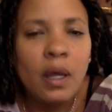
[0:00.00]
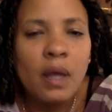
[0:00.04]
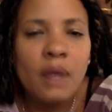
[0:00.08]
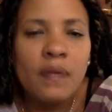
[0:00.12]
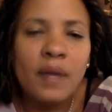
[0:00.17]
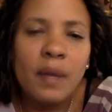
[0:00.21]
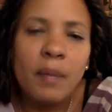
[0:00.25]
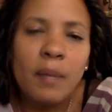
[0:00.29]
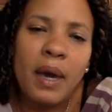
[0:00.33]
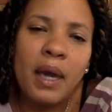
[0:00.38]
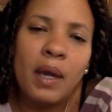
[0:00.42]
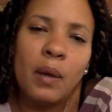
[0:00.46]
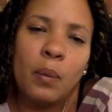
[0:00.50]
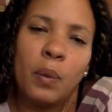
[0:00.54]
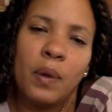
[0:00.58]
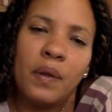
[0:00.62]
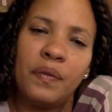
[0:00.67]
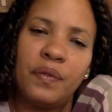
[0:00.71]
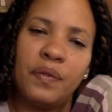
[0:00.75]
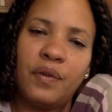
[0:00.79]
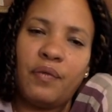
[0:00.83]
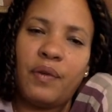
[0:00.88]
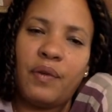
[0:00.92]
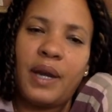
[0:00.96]
They might
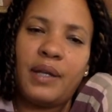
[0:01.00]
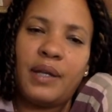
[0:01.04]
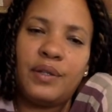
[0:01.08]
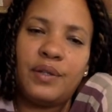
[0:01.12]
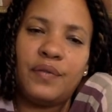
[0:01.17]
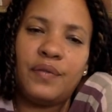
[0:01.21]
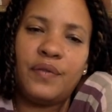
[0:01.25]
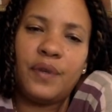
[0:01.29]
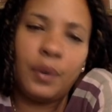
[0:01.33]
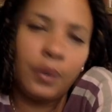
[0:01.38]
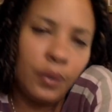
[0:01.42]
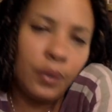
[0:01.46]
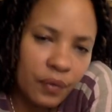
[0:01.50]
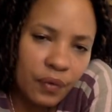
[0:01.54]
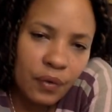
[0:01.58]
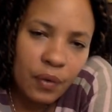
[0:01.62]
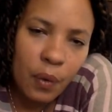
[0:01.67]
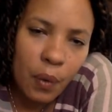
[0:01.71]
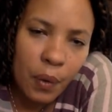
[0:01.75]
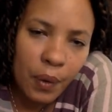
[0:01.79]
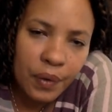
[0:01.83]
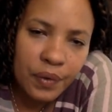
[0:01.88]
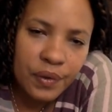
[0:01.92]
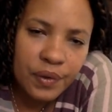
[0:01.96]
want the right to vote, of
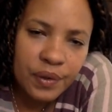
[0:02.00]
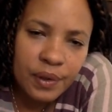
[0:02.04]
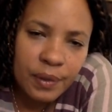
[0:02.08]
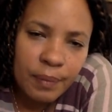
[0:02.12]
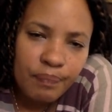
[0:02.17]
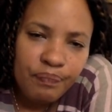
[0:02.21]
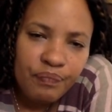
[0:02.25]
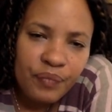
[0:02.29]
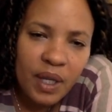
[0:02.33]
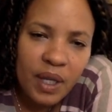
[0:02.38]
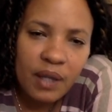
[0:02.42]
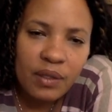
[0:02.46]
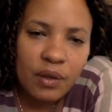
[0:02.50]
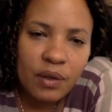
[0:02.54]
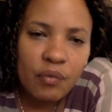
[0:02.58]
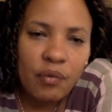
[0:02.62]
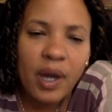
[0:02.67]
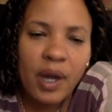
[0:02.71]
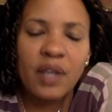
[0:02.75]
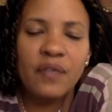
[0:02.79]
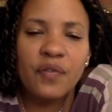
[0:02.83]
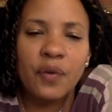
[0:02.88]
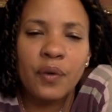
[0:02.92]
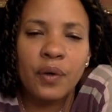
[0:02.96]
course, and the
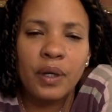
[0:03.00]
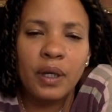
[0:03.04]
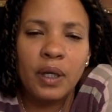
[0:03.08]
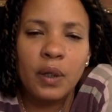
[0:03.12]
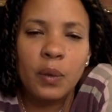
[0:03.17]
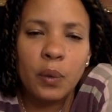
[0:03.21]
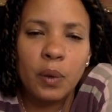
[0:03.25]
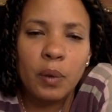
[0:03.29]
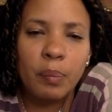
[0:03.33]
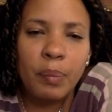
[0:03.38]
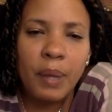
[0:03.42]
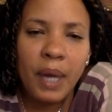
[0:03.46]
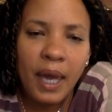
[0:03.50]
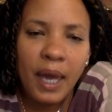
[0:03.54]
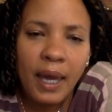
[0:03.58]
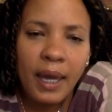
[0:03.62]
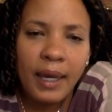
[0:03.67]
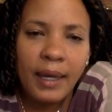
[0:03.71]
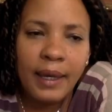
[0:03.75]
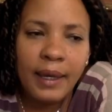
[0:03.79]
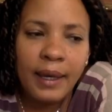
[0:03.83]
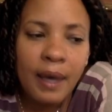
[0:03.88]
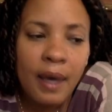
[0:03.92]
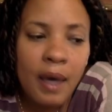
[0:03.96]
right for equal
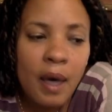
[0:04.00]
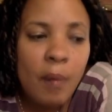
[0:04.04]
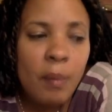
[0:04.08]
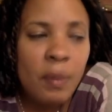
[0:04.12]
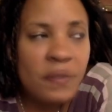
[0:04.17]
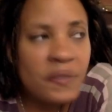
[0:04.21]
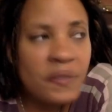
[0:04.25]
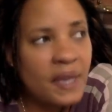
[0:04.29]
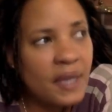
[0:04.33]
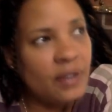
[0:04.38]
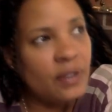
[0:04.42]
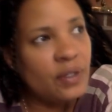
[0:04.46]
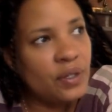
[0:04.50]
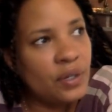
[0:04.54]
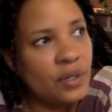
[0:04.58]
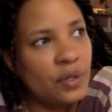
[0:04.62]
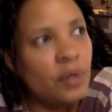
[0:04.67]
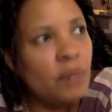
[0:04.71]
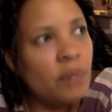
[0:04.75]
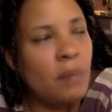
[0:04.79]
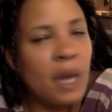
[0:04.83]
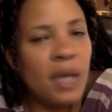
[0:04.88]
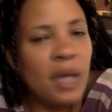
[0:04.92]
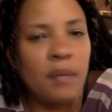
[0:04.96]
pay, but they
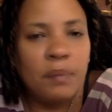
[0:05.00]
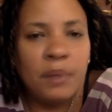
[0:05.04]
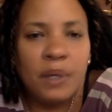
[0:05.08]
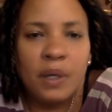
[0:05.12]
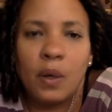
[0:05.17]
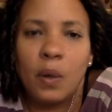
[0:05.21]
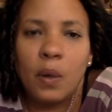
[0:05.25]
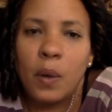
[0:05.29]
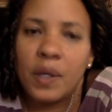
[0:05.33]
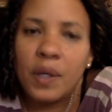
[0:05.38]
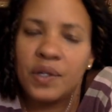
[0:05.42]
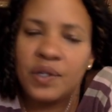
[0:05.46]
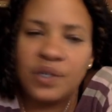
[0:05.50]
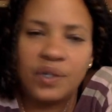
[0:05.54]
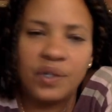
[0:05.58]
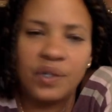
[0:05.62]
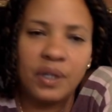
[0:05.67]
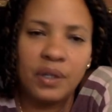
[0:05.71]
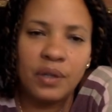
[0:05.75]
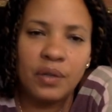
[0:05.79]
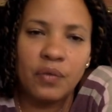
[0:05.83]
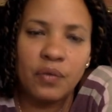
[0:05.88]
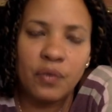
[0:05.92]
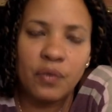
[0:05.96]
too might be
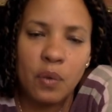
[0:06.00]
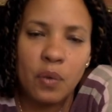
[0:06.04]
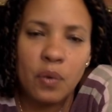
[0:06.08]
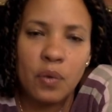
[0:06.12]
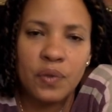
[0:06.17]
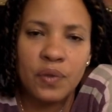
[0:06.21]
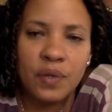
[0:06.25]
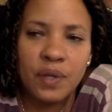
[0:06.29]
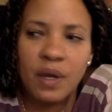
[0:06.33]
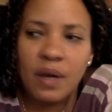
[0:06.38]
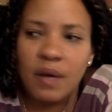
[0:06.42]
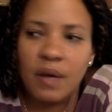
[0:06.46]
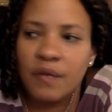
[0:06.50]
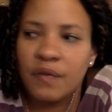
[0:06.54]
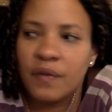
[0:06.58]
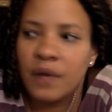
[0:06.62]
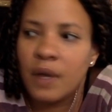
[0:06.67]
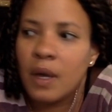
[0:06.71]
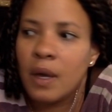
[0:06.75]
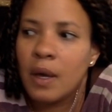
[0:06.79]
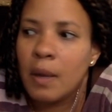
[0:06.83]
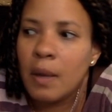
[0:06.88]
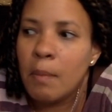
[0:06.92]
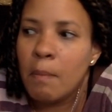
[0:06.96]
questioning the roles of
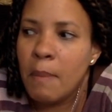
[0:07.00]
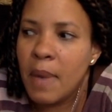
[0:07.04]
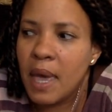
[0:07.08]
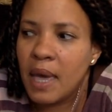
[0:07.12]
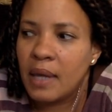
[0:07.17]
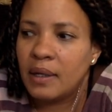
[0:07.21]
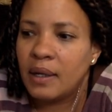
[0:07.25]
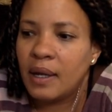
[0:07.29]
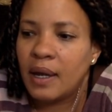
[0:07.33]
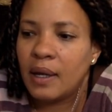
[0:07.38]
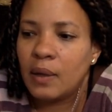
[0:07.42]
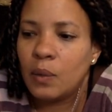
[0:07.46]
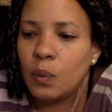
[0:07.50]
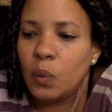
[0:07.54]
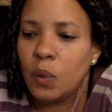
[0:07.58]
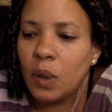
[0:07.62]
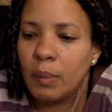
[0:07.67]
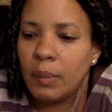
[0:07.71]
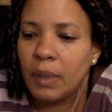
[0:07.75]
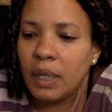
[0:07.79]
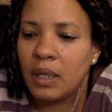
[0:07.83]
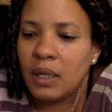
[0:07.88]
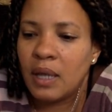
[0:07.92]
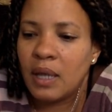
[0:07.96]
men and
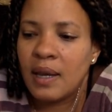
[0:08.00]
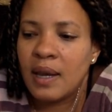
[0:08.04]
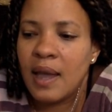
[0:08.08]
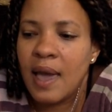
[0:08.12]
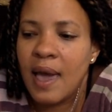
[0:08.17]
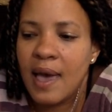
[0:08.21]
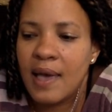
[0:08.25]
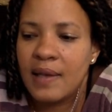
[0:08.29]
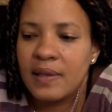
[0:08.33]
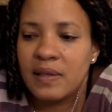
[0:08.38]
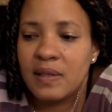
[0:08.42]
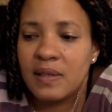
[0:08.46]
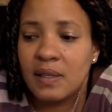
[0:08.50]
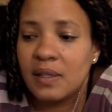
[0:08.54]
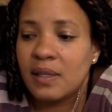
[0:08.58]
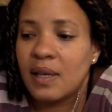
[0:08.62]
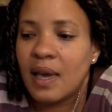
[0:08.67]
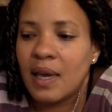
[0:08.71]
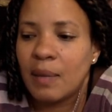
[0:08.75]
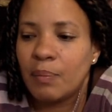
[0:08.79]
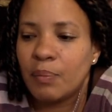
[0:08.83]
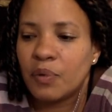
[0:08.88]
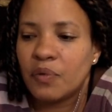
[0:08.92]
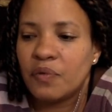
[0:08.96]
women, and has this
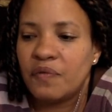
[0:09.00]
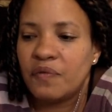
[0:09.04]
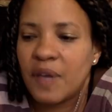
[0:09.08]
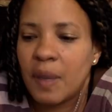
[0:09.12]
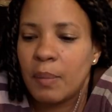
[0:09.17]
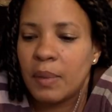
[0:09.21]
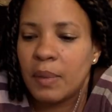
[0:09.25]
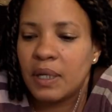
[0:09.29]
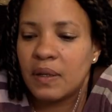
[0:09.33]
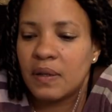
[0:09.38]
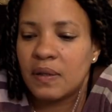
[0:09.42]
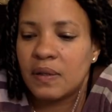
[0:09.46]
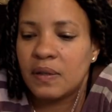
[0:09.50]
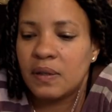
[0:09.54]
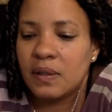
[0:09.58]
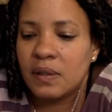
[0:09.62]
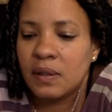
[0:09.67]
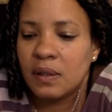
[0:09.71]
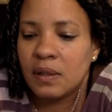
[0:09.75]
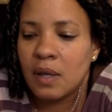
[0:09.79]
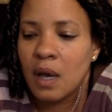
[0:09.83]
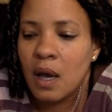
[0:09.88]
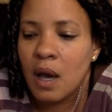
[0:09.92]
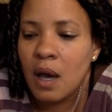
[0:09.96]

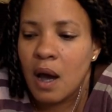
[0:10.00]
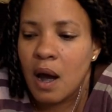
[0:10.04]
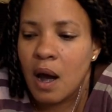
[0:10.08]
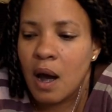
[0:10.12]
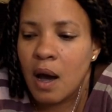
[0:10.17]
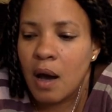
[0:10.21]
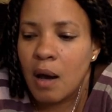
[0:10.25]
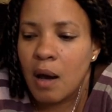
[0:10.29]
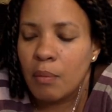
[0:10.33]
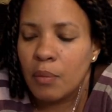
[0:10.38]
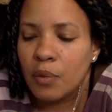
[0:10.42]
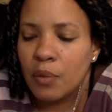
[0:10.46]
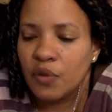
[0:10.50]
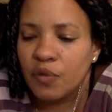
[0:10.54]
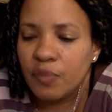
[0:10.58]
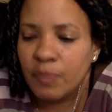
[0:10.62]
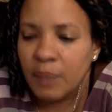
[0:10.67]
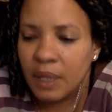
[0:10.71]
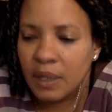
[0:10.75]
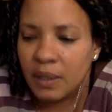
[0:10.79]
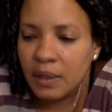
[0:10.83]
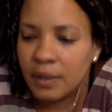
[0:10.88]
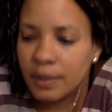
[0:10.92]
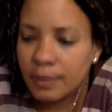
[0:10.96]
hyper-feminist
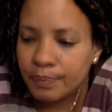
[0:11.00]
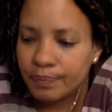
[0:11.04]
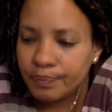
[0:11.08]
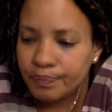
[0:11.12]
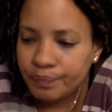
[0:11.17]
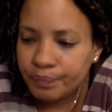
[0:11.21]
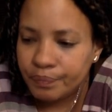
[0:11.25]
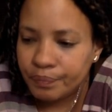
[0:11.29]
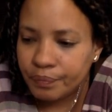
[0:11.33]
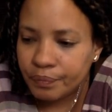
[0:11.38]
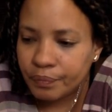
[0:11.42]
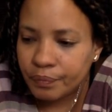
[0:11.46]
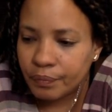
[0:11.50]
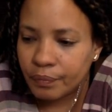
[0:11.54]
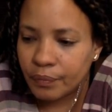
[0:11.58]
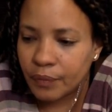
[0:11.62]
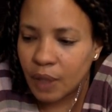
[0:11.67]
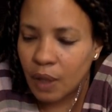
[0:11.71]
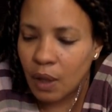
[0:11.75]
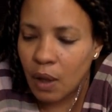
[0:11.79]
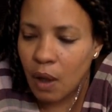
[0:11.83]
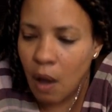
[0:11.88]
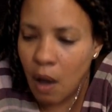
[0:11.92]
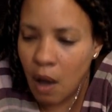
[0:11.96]
movement
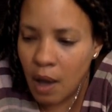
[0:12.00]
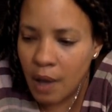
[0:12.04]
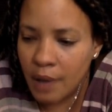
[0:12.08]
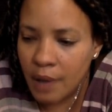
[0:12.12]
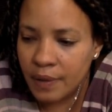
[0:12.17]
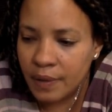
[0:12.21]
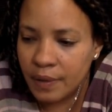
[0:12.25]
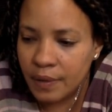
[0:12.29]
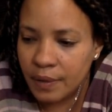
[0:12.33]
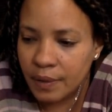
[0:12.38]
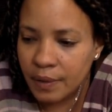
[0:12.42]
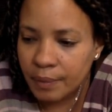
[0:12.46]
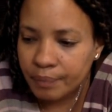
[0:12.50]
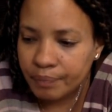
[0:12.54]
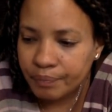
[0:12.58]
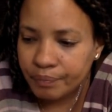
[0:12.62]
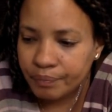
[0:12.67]
caused